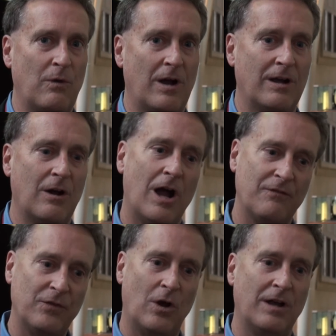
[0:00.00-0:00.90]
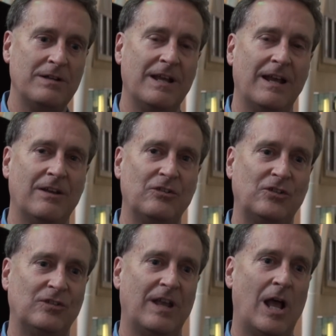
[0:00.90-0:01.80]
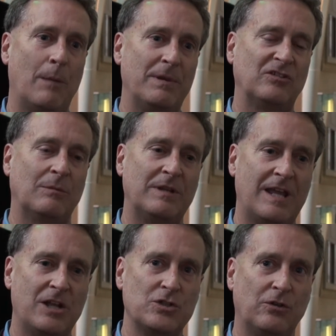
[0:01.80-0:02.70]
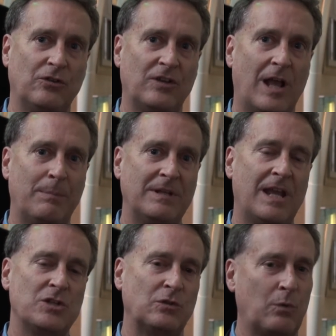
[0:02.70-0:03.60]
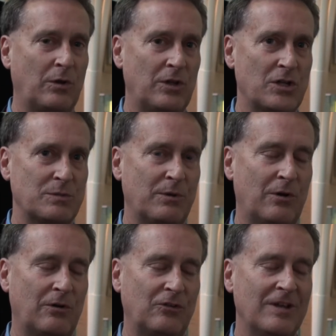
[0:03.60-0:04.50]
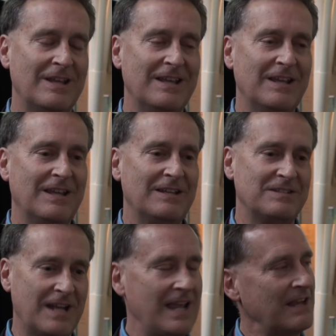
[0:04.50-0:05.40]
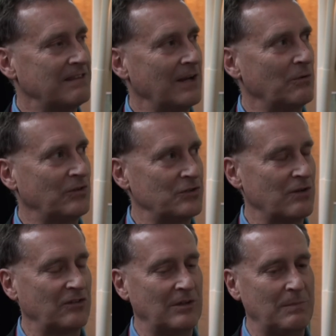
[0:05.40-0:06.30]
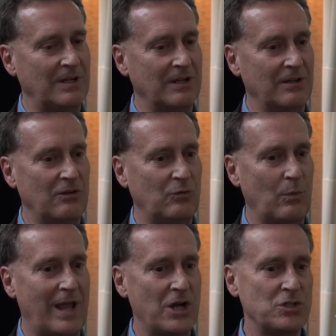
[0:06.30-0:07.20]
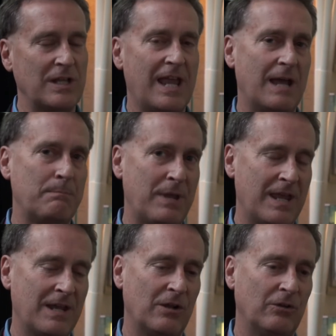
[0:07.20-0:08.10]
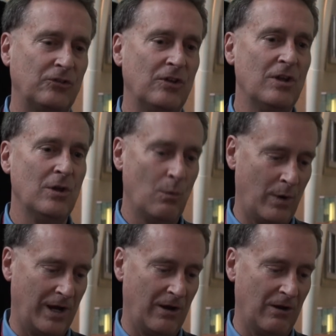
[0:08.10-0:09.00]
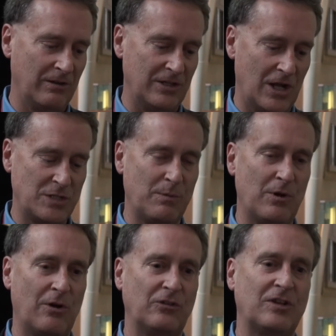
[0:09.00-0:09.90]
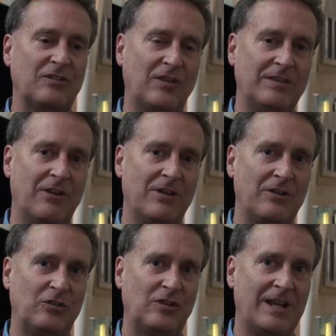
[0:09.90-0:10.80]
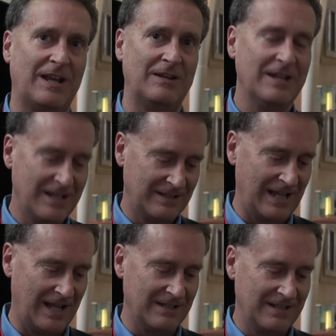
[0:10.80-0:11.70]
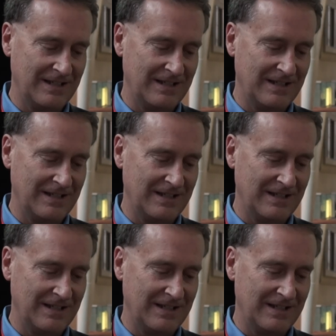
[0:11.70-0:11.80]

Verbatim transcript: uh, off and on as helping some of the angels and helping the angels work with the entrepreneurs. Today, I think was interesting because we actually had panels where the entrepreneurs could sit there and understand that